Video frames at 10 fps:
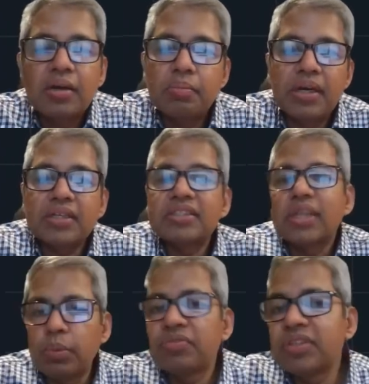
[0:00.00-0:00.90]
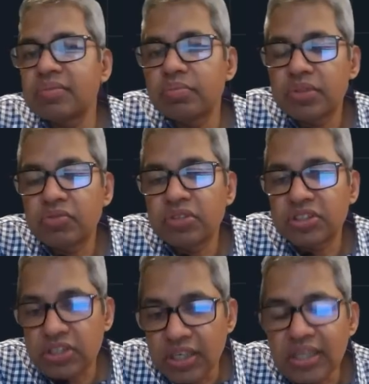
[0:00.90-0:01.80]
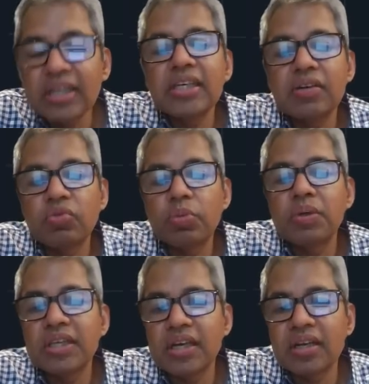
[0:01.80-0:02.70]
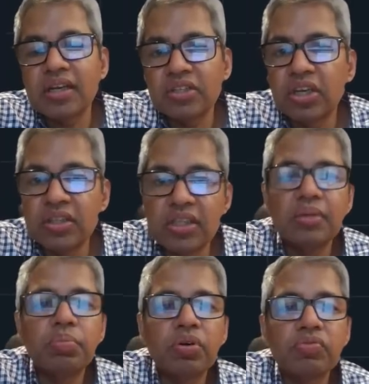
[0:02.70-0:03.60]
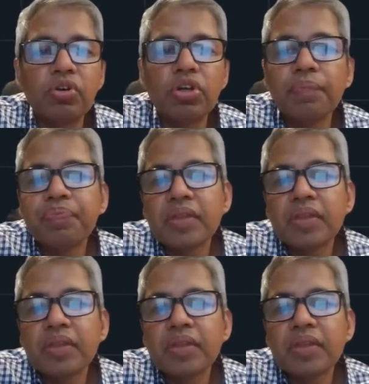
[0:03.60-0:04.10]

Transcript: but some of them certainly would be there in the portfolio.